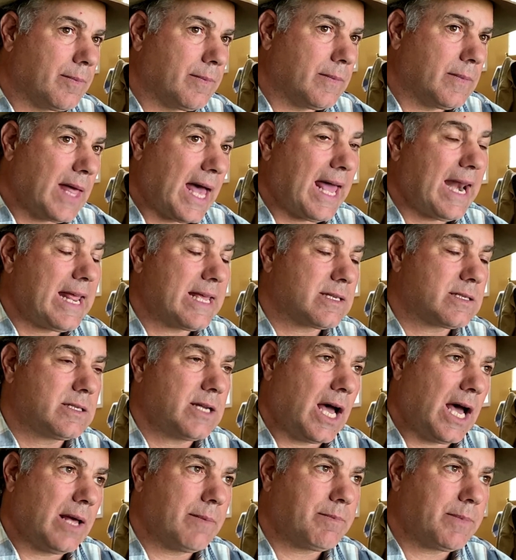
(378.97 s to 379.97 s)
That has
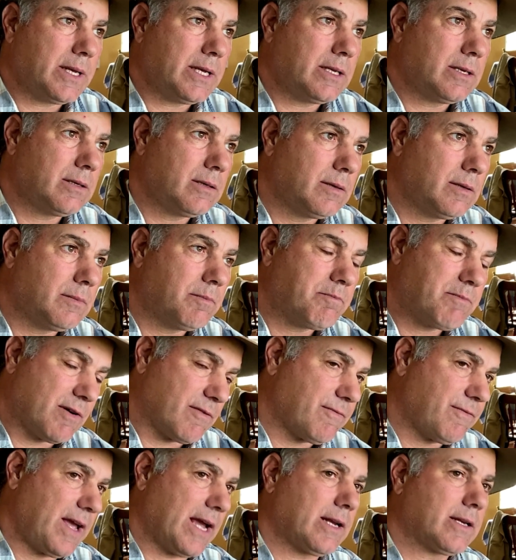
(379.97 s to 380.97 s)
not been
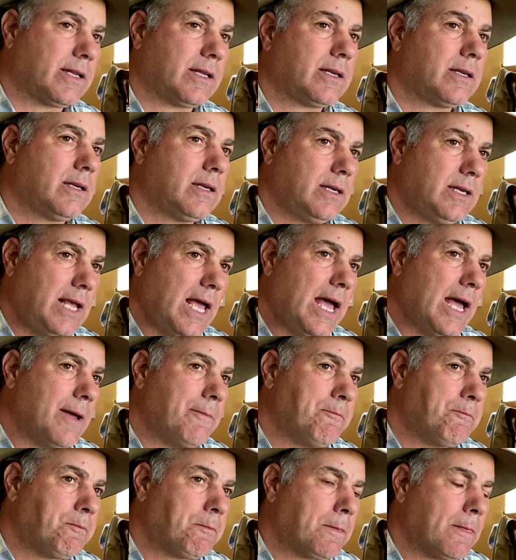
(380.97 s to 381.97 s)
perfected
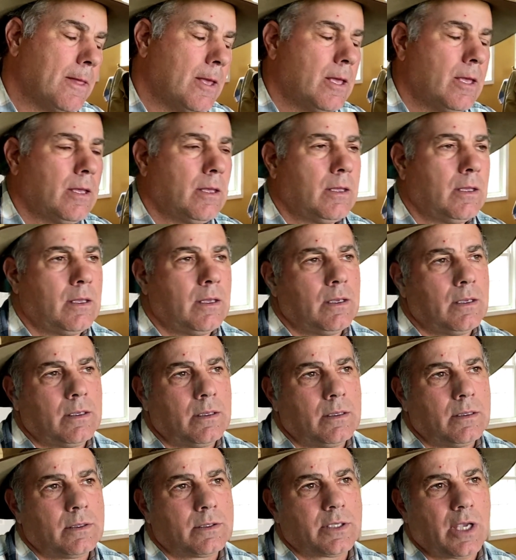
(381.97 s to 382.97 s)
yet.
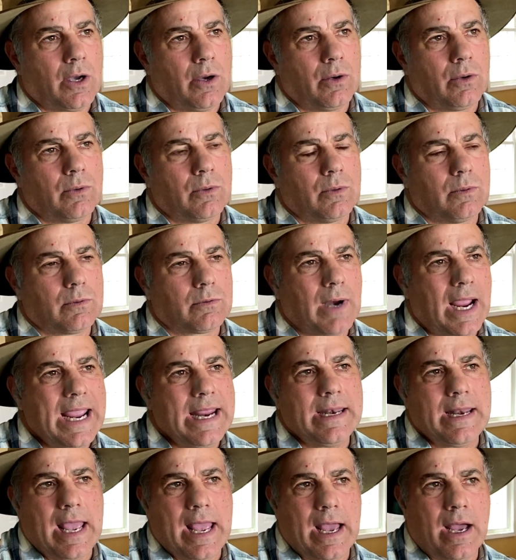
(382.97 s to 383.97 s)
So
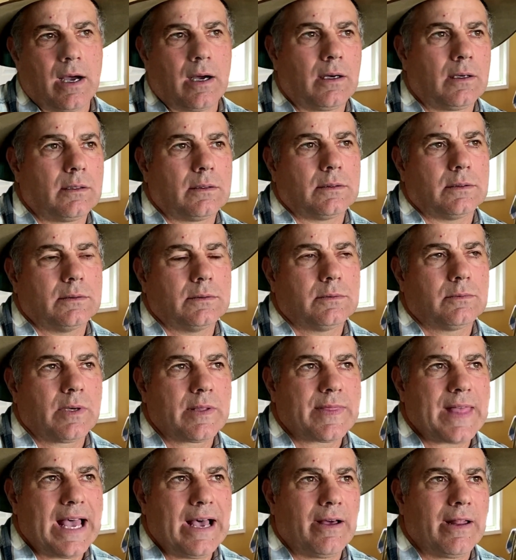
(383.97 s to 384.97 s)
right now,
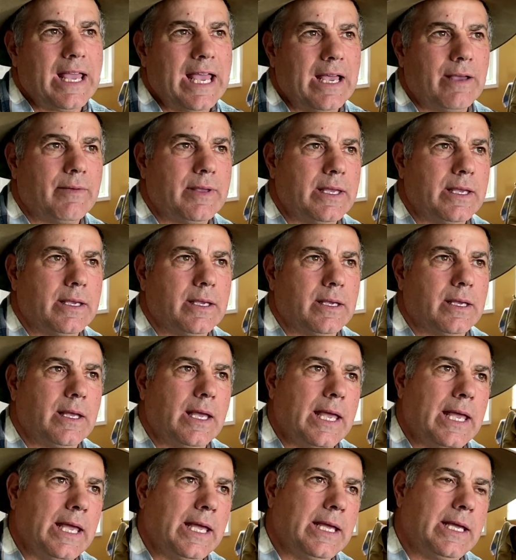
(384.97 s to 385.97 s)
without having
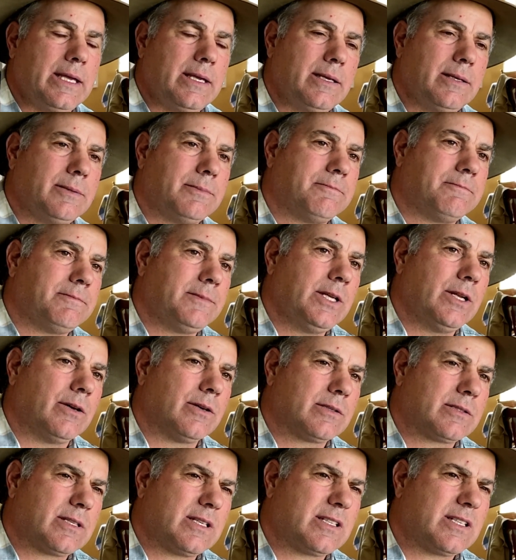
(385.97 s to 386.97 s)

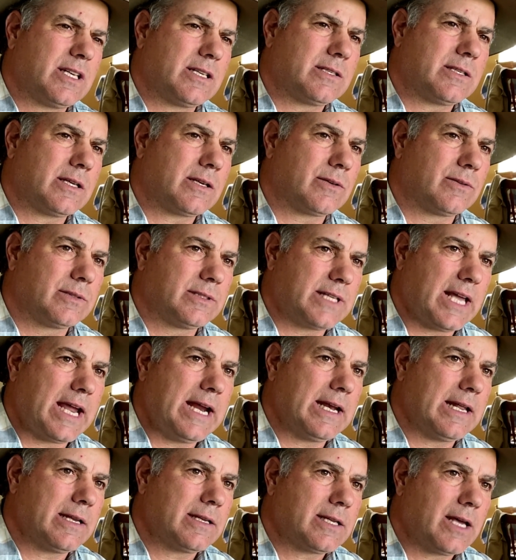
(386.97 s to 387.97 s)
a statistical
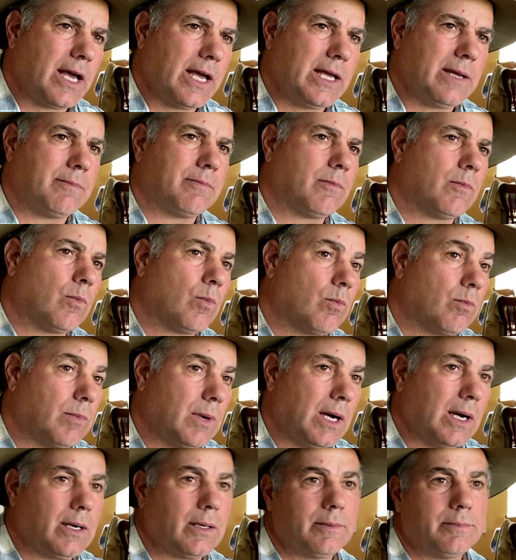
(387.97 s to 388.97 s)
data type
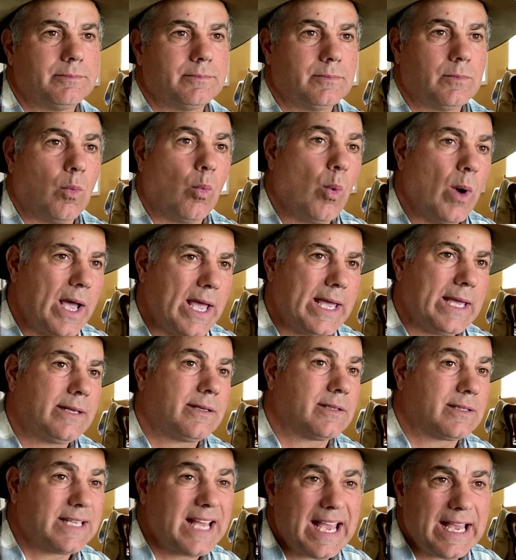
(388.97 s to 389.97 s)
way
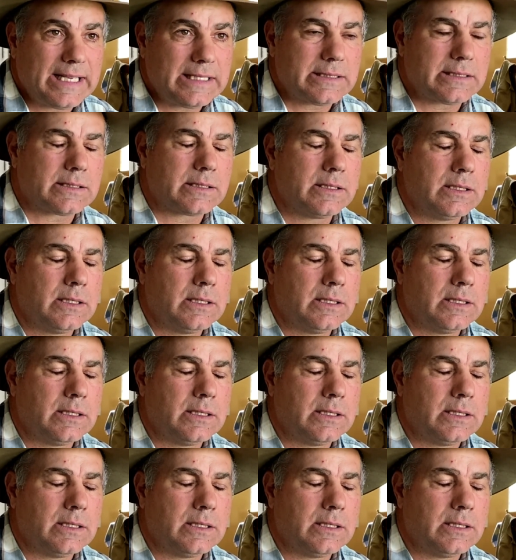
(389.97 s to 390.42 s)
to test,